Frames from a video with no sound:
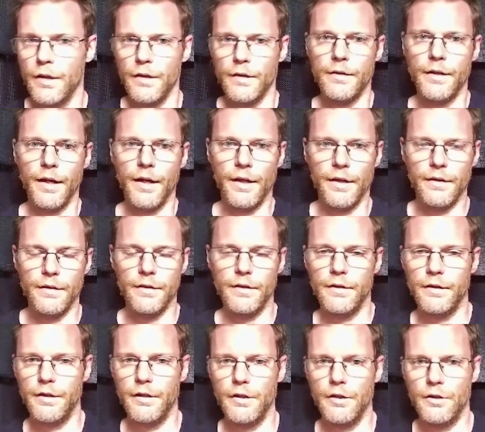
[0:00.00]
Then
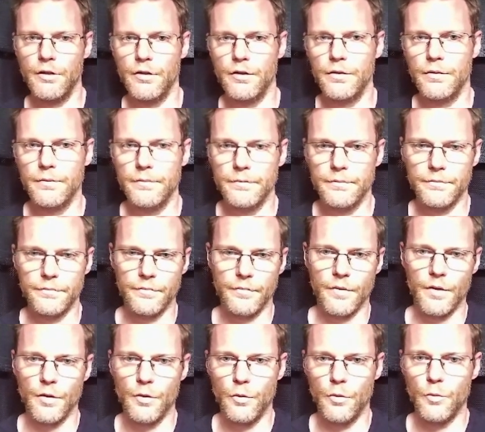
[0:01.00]
here
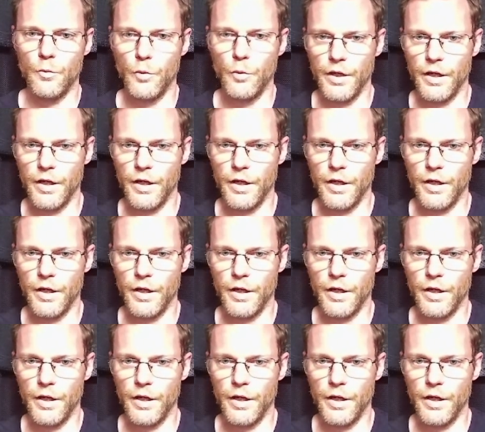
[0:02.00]
we